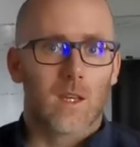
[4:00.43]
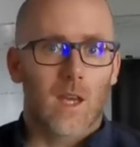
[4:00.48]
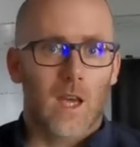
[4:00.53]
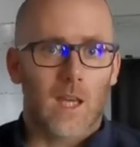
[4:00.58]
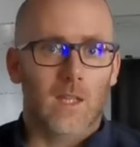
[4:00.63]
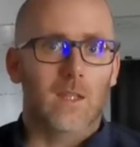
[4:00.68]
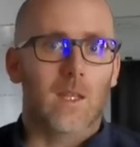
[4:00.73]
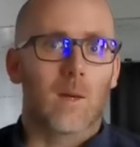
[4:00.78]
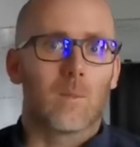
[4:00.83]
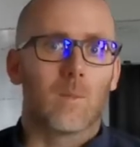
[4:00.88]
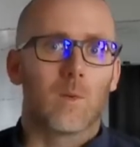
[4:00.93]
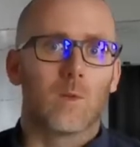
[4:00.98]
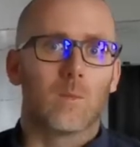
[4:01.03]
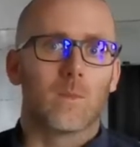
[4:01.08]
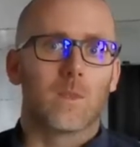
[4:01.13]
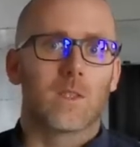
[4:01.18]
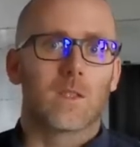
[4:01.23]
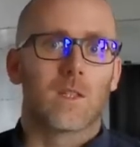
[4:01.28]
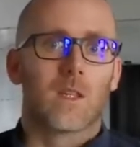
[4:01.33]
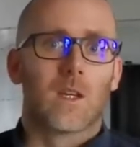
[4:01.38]
at that
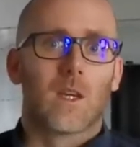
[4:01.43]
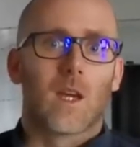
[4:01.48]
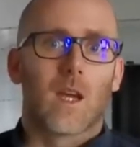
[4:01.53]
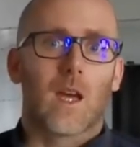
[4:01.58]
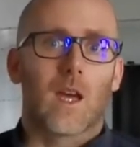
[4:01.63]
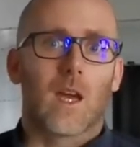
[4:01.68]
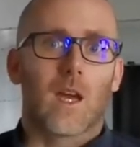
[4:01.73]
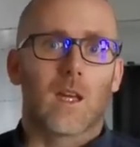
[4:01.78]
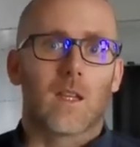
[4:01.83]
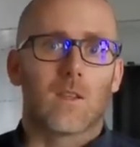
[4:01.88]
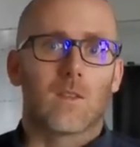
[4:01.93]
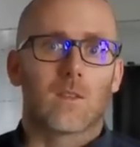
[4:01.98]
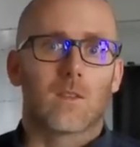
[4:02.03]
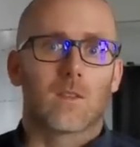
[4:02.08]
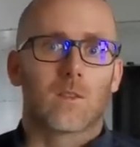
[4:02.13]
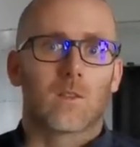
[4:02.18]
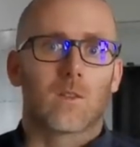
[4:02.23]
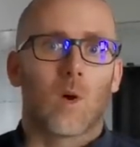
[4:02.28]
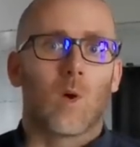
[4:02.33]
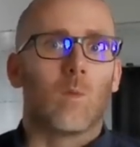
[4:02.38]
moment, and
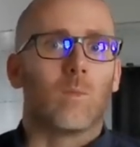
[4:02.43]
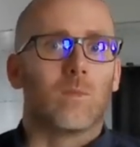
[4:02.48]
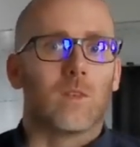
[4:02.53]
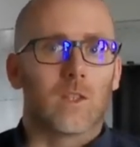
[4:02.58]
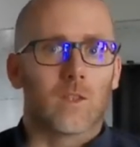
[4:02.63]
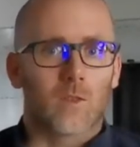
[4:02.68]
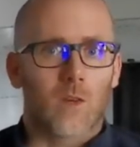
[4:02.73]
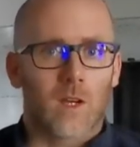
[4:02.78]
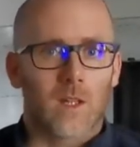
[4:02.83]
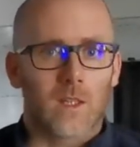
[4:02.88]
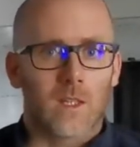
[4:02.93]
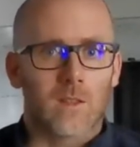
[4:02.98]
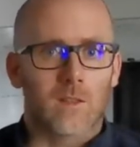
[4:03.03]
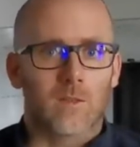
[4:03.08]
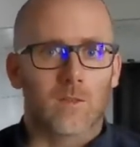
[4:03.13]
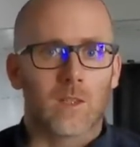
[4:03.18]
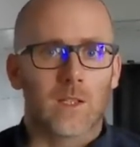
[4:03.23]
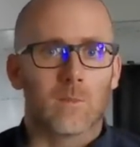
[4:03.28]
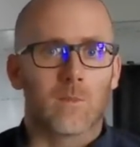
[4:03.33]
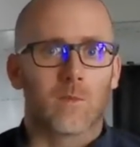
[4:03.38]
hopefully try and
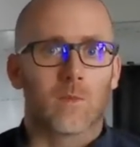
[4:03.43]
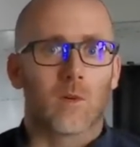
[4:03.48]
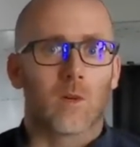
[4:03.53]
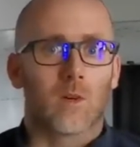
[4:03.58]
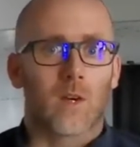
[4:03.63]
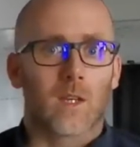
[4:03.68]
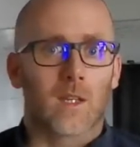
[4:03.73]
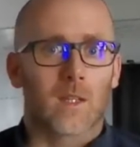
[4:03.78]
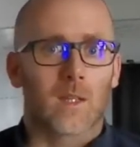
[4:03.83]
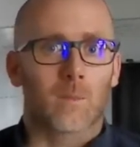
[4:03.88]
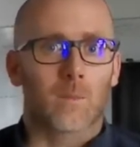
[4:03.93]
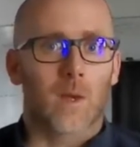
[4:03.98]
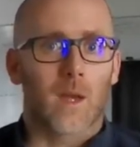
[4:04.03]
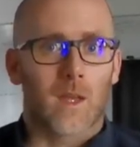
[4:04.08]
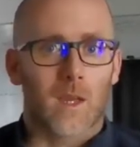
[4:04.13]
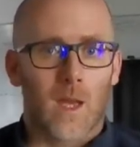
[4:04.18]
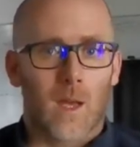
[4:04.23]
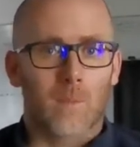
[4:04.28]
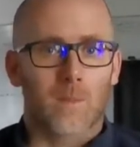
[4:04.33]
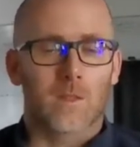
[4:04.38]
intervene before anything
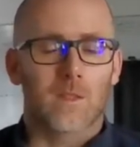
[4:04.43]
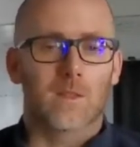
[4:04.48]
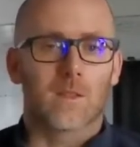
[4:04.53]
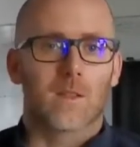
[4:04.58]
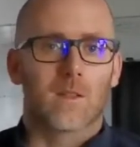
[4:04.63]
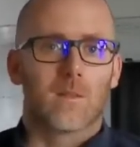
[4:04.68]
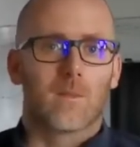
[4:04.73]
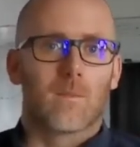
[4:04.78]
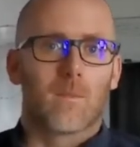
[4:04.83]
bad happens.